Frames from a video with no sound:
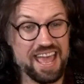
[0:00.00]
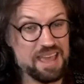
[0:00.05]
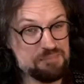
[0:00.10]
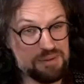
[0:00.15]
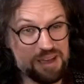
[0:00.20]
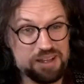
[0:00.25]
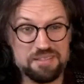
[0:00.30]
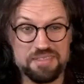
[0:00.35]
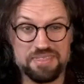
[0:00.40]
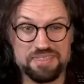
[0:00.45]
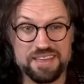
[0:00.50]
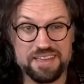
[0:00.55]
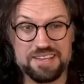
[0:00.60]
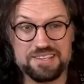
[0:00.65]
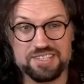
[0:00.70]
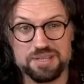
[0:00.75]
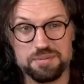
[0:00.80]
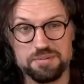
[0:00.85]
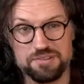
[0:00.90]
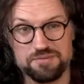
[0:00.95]
Hey man, thank
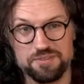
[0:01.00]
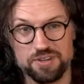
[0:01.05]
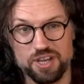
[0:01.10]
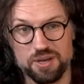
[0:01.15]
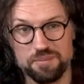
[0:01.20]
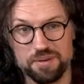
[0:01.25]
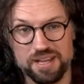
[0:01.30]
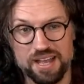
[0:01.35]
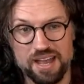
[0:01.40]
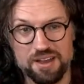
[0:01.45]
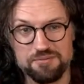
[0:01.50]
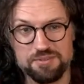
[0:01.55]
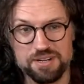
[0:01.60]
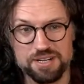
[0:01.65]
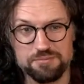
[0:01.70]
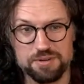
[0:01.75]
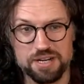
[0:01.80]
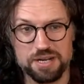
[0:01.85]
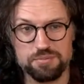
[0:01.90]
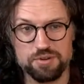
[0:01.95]
you so much for coming. I
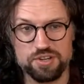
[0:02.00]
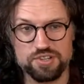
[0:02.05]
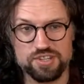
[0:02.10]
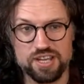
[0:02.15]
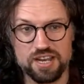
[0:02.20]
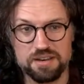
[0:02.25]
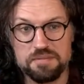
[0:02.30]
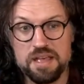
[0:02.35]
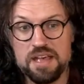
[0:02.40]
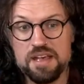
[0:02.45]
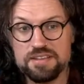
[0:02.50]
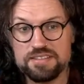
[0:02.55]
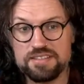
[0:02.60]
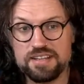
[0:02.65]
really, really appreciate it.